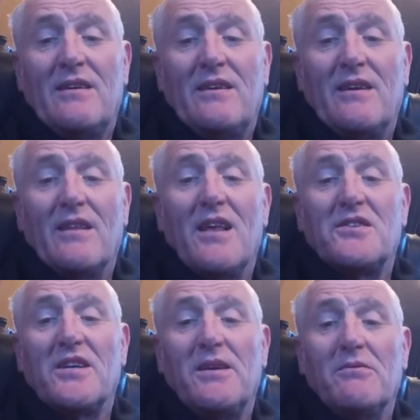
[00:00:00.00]
and the
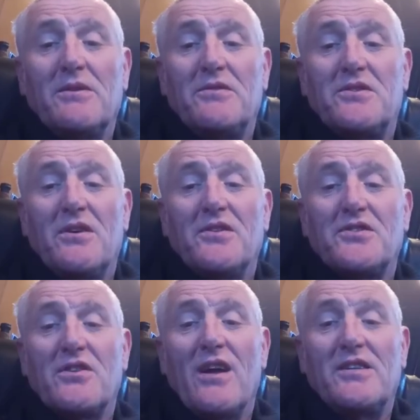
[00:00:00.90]
last thing you want to do is start
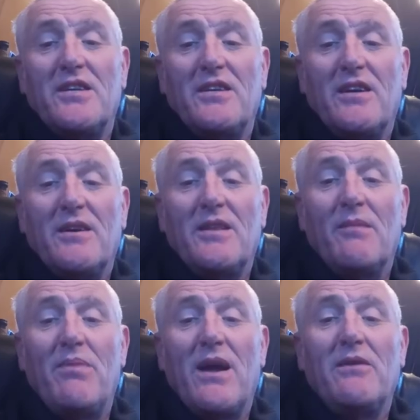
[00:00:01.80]
scratching
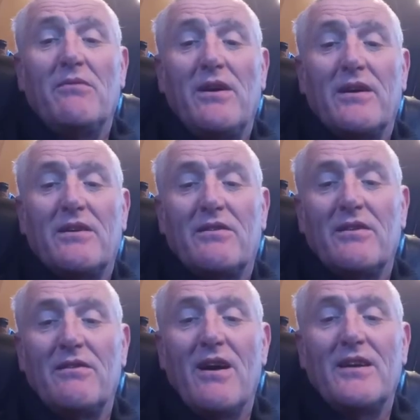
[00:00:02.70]
your paintwork,
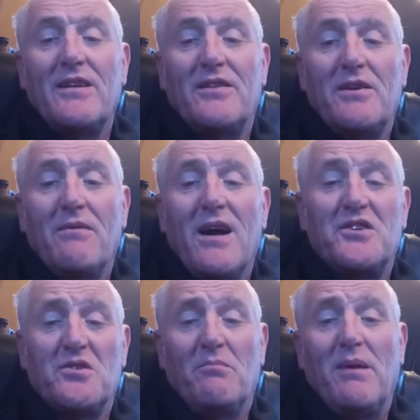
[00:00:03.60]
grinding through
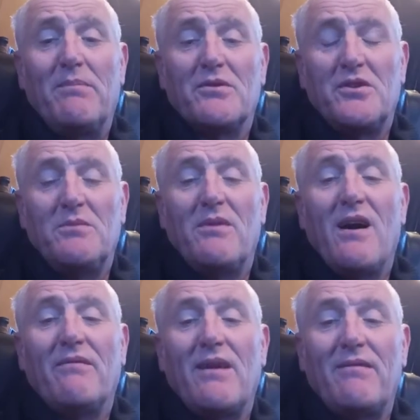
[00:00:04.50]
ice. Some people do, but
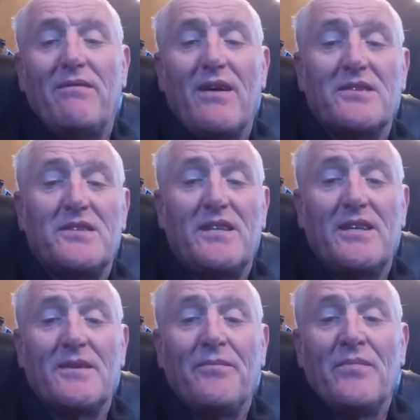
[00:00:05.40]
I've never fancied it.